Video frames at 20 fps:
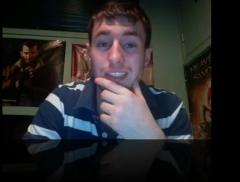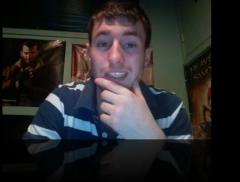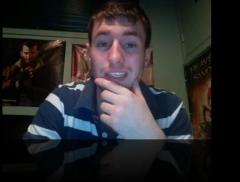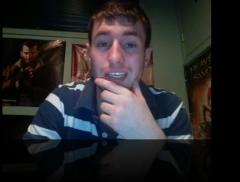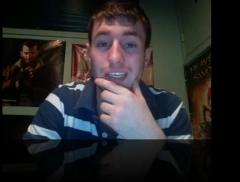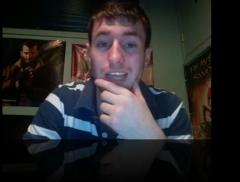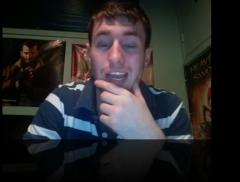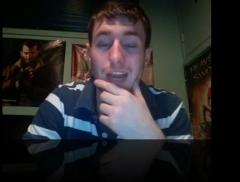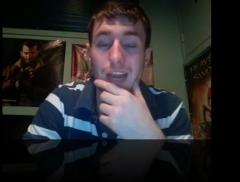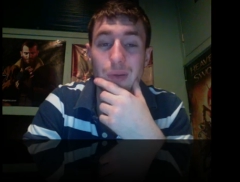
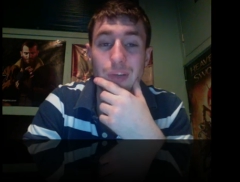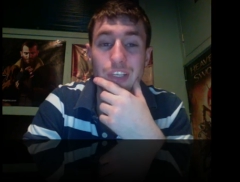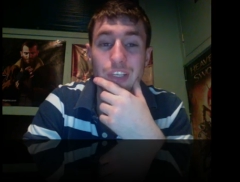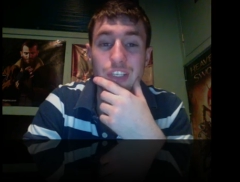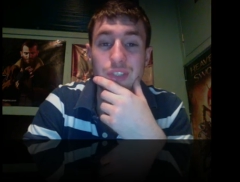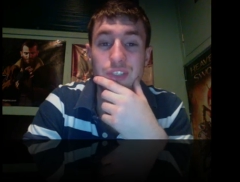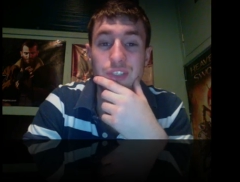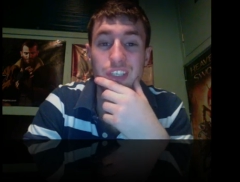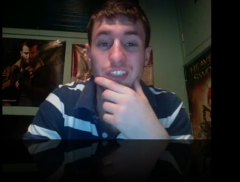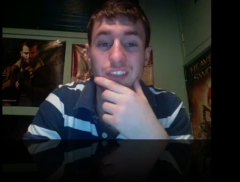How could
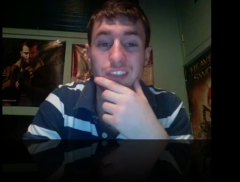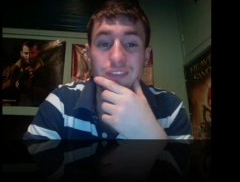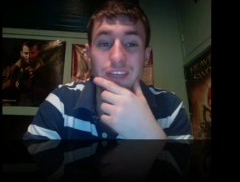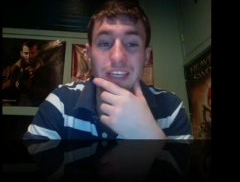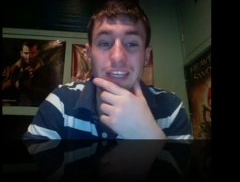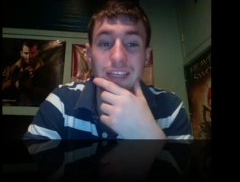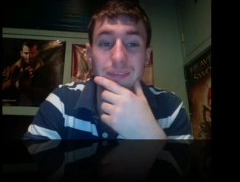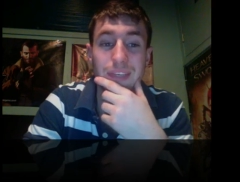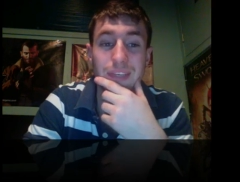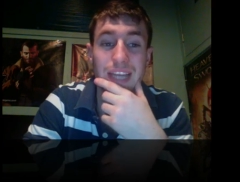you
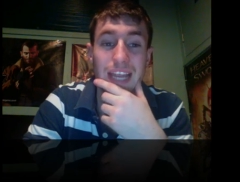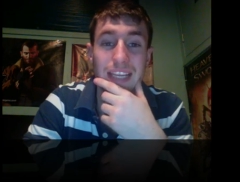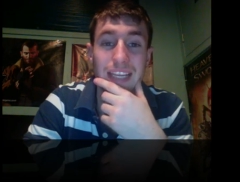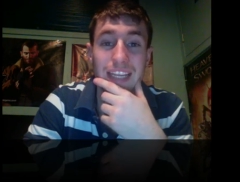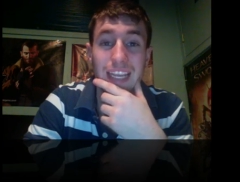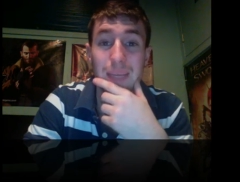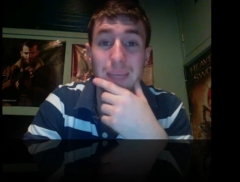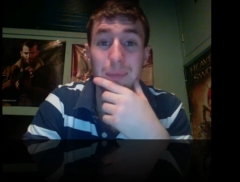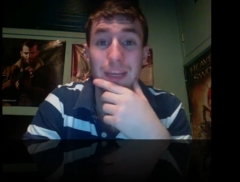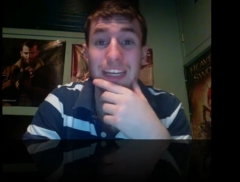justify giving that
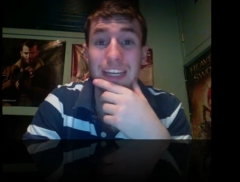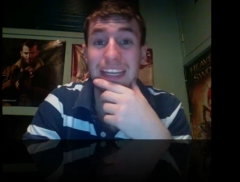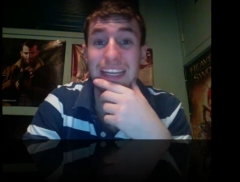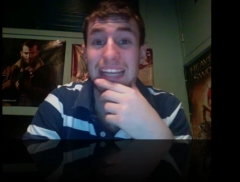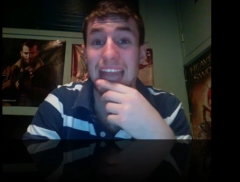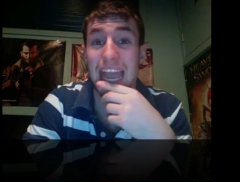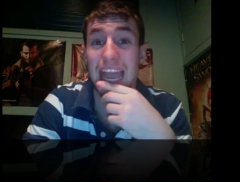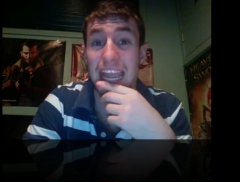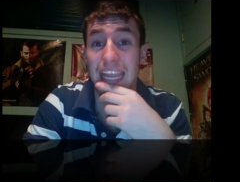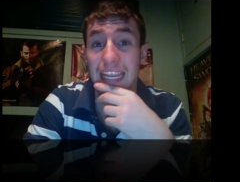game a
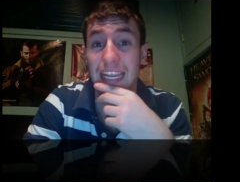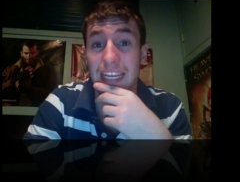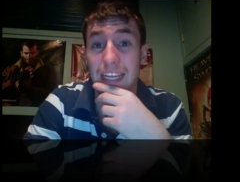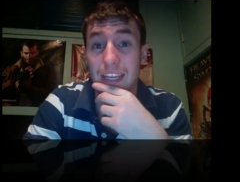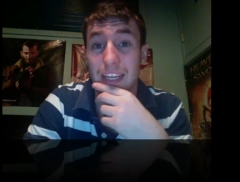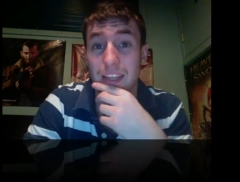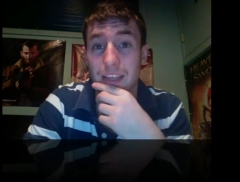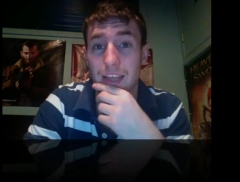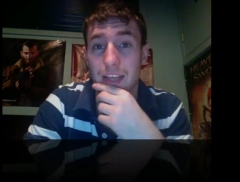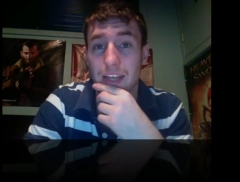
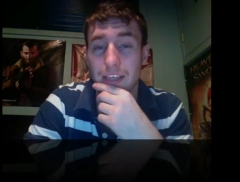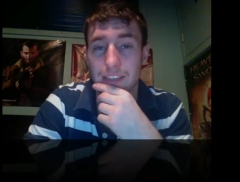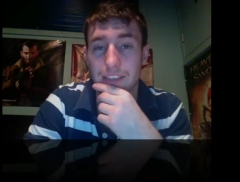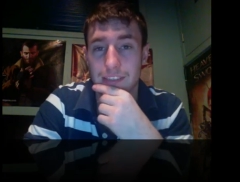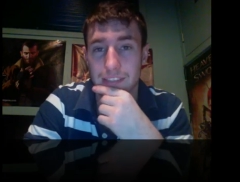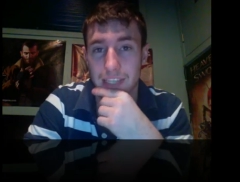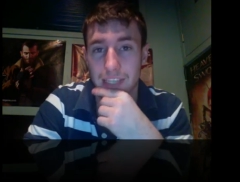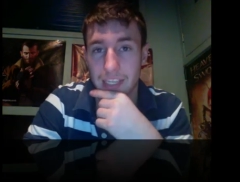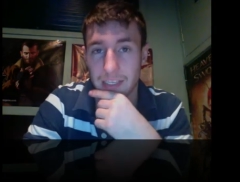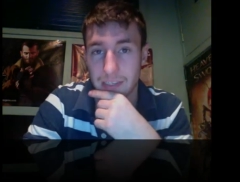9 out of
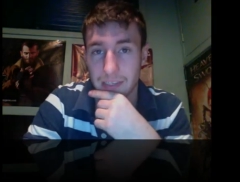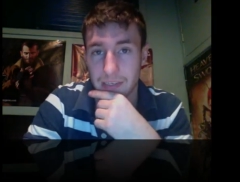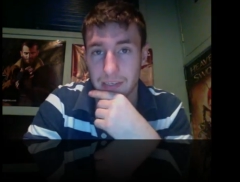10?